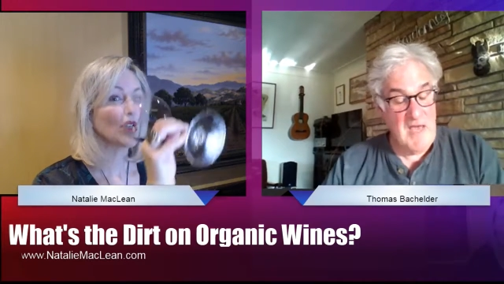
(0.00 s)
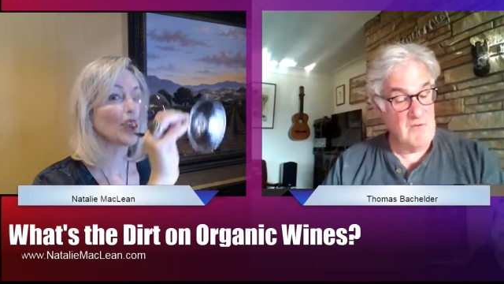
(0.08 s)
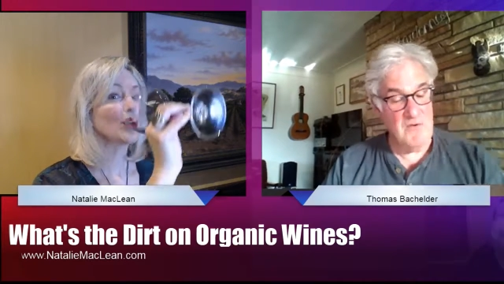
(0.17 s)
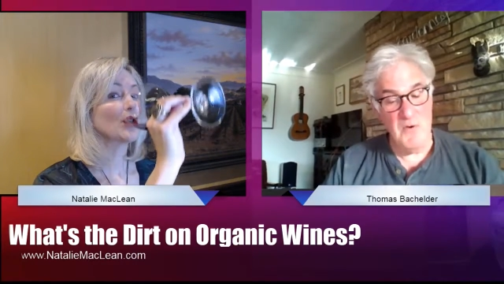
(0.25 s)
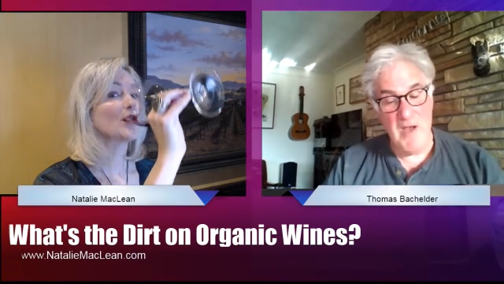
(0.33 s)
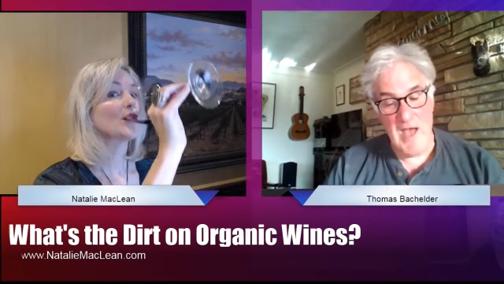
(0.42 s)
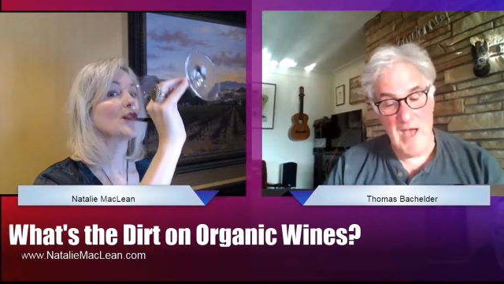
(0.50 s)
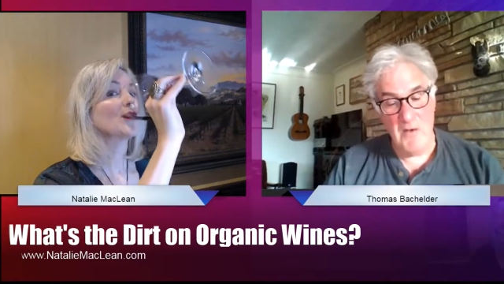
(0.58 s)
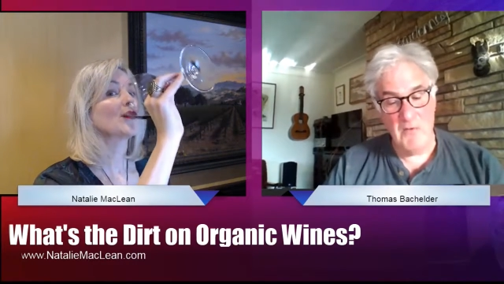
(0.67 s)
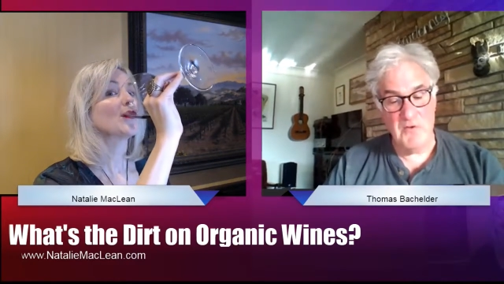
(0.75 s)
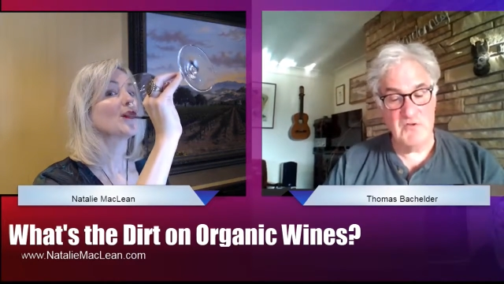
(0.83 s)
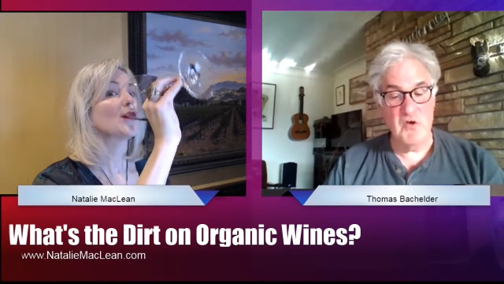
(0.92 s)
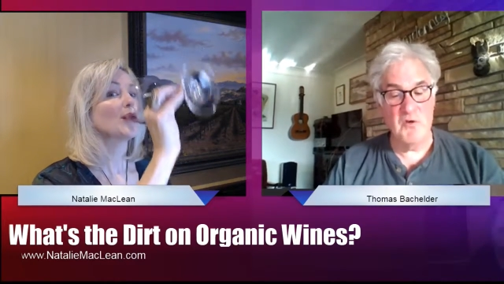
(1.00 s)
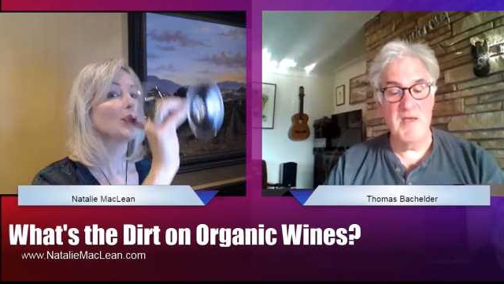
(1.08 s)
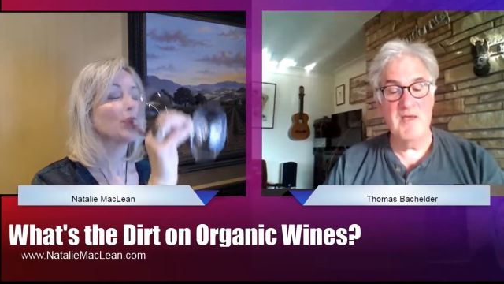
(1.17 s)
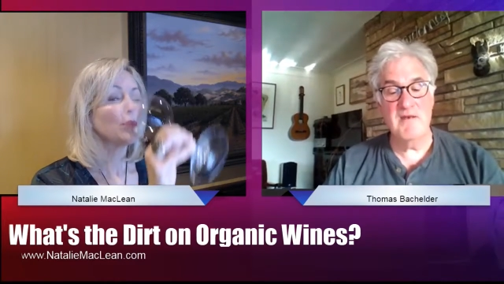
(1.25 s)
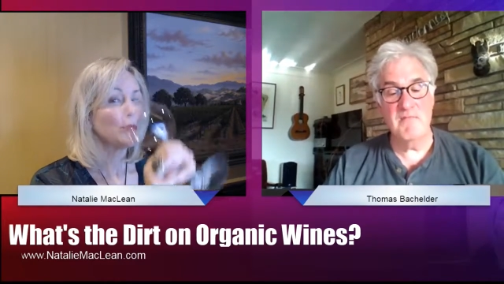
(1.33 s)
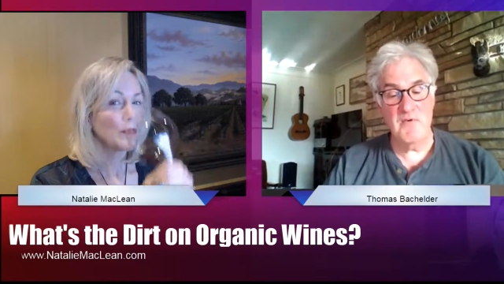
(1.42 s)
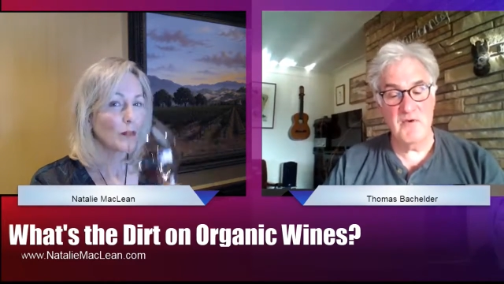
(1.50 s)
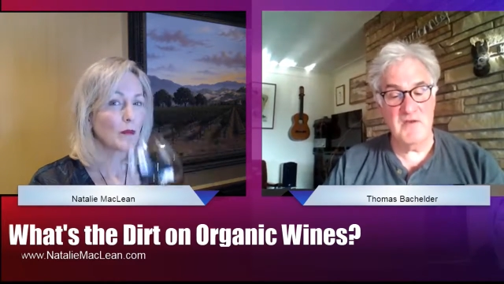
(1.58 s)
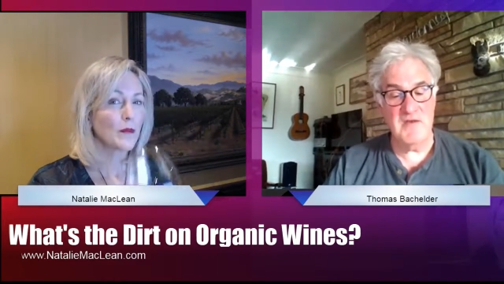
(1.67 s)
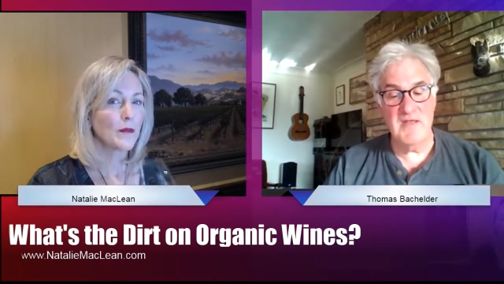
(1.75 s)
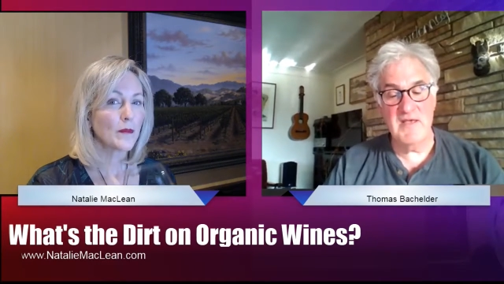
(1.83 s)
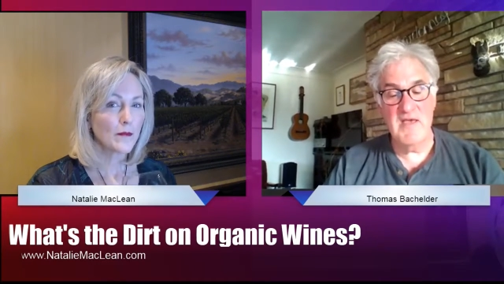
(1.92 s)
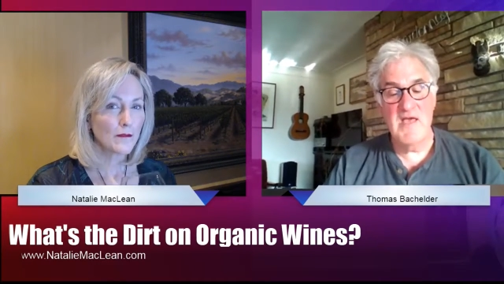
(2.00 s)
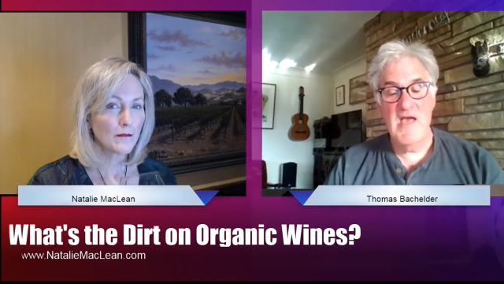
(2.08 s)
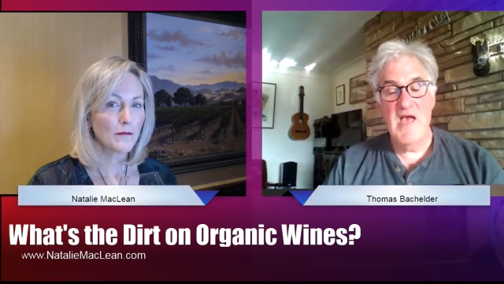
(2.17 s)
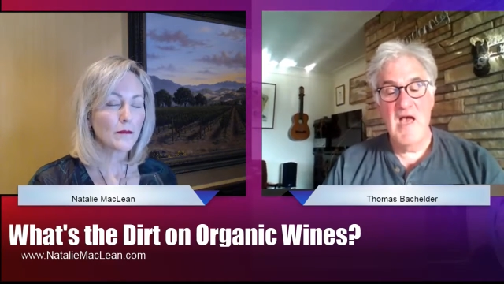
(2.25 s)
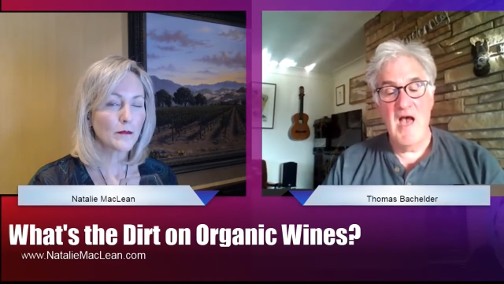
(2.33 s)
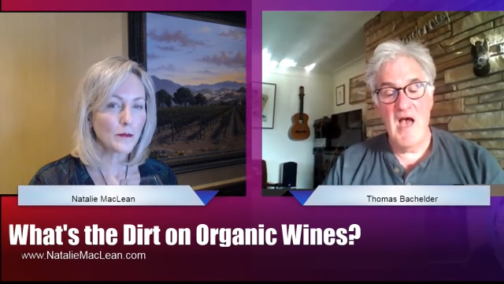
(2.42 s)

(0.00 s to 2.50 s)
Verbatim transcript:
Speaker 1: I don't know how a domain in Burgundy.